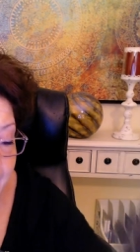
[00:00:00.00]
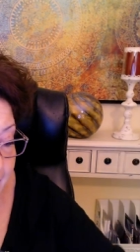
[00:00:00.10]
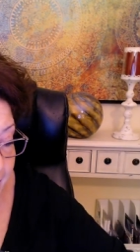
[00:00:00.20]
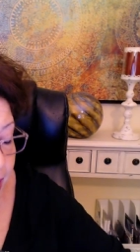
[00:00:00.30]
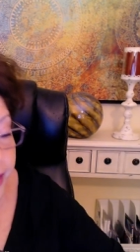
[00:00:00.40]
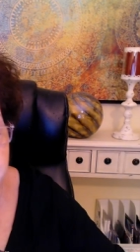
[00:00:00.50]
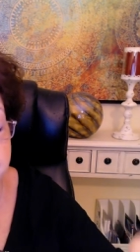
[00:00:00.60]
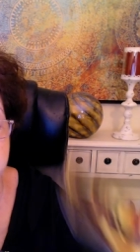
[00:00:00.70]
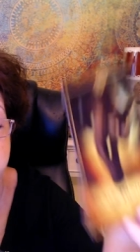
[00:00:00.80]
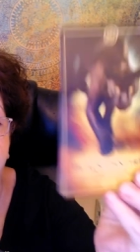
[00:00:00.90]
or
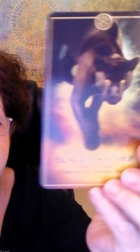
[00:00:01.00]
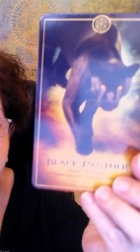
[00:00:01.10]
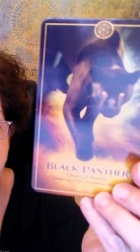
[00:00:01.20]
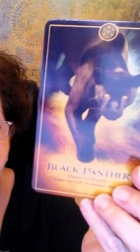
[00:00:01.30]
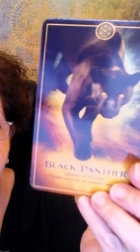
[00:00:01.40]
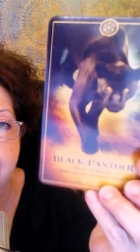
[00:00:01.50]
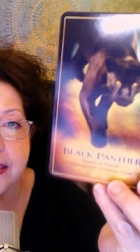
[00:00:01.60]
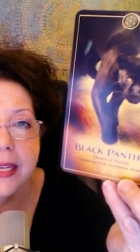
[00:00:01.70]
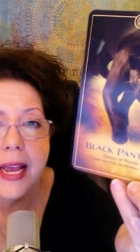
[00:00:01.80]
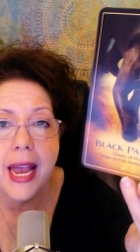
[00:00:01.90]
excuse me, Queen of
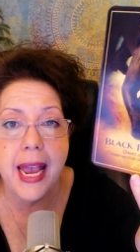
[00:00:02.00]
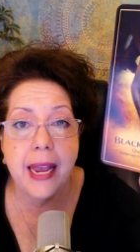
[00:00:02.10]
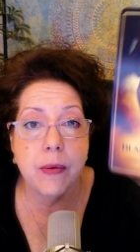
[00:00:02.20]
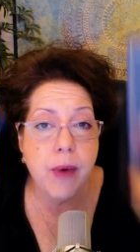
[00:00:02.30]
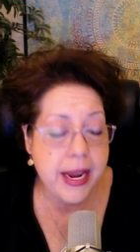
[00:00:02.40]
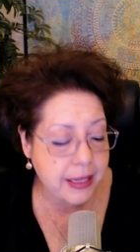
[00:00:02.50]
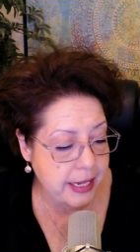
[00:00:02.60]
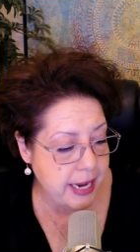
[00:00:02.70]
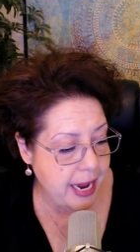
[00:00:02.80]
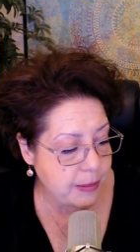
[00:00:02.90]
Wands, and rightly
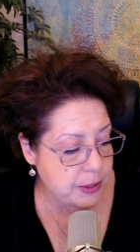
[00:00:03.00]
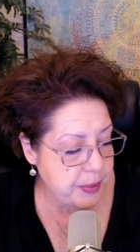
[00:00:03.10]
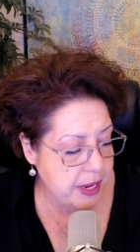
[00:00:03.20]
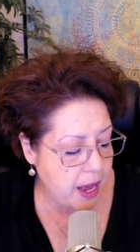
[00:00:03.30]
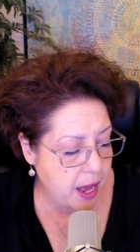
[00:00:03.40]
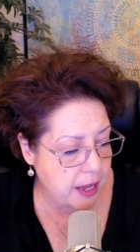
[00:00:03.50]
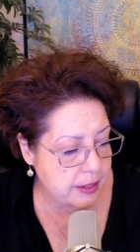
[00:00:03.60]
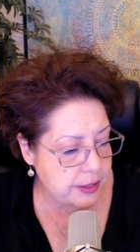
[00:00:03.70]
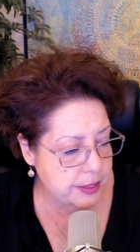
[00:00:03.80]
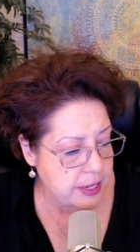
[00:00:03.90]
named
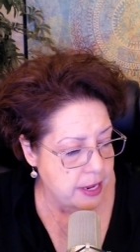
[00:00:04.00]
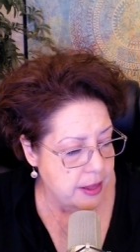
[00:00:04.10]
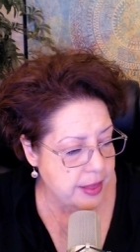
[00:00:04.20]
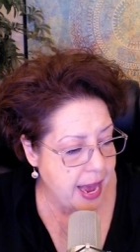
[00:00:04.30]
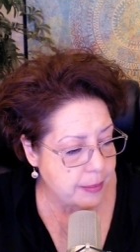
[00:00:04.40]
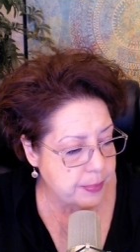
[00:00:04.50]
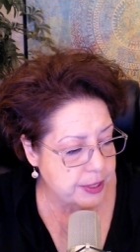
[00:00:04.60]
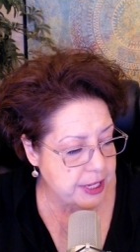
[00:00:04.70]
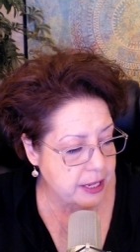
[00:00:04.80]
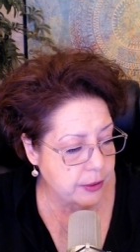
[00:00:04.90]
because that
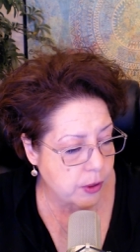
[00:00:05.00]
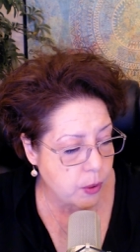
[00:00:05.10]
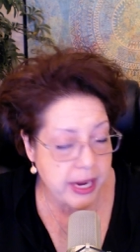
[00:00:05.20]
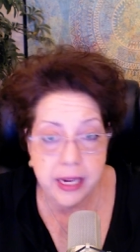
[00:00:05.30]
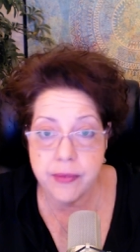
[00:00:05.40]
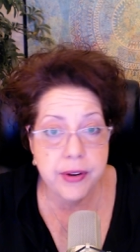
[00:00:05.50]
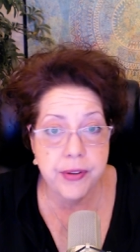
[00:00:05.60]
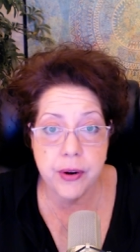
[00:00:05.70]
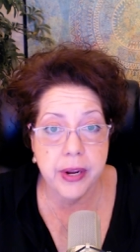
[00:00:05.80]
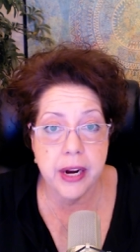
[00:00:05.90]
particular queen, even if you
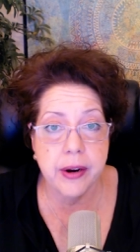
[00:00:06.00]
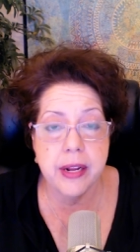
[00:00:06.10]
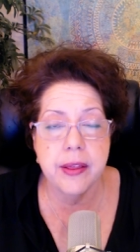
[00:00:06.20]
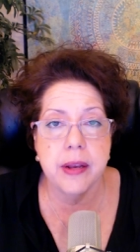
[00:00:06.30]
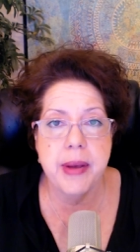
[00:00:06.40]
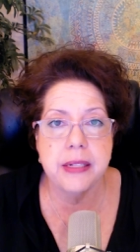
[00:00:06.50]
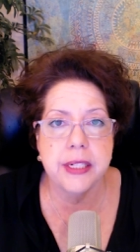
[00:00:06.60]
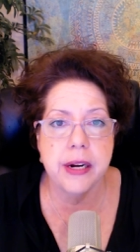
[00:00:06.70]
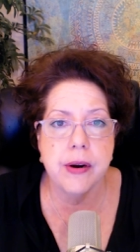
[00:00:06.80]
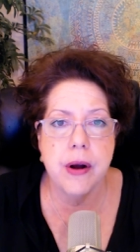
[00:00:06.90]
don't care anything about
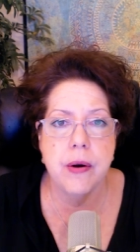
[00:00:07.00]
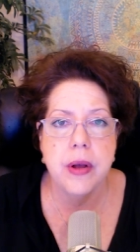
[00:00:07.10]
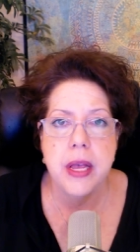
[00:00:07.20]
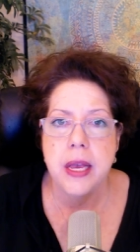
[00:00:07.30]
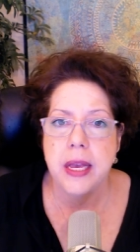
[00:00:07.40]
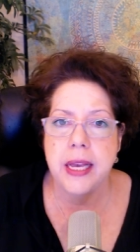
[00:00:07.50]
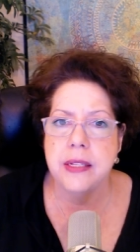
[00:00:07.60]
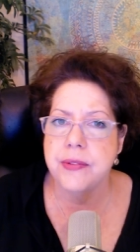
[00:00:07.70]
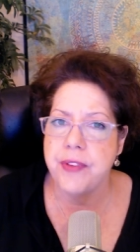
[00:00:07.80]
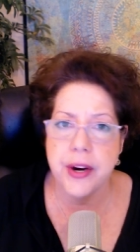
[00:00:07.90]
tarot,
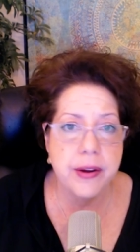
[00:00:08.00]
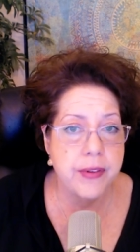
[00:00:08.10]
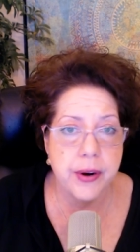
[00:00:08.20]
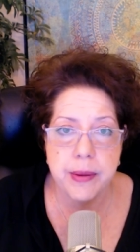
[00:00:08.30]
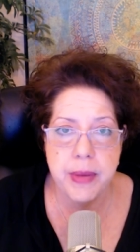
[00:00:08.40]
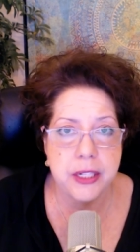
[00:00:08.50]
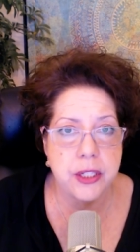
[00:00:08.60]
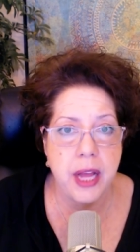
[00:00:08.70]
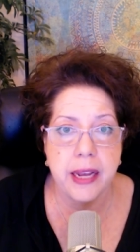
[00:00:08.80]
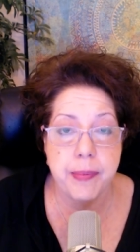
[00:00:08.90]
is very, very much
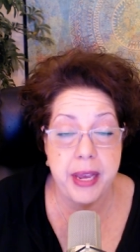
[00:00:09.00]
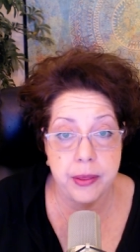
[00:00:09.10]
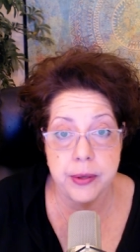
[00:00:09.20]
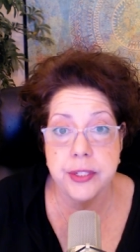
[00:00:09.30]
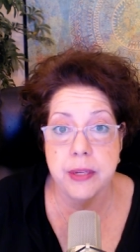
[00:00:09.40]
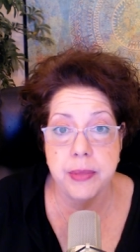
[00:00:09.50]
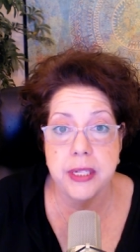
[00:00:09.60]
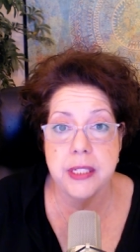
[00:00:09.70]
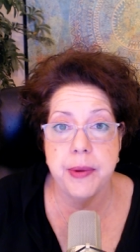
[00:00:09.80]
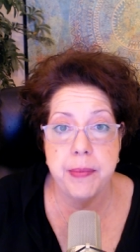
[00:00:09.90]
like Panther
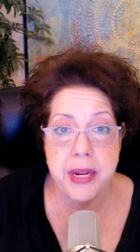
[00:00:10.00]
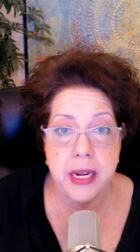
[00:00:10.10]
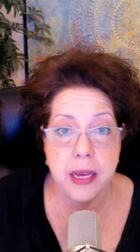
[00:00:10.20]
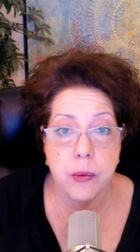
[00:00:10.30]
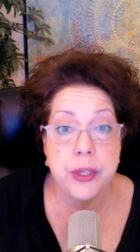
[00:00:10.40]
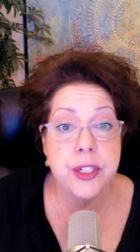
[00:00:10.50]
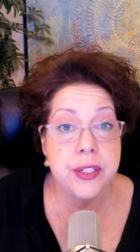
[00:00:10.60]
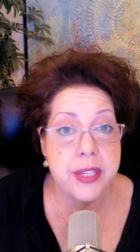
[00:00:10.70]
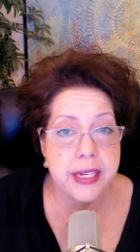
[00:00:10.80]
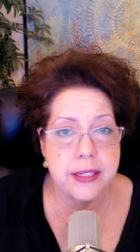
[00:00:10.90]
symbolism and meaning, which is
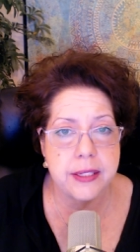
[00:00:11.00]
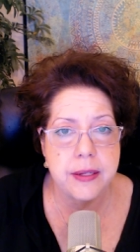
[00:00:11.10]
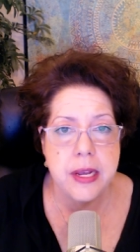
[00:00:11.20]
this.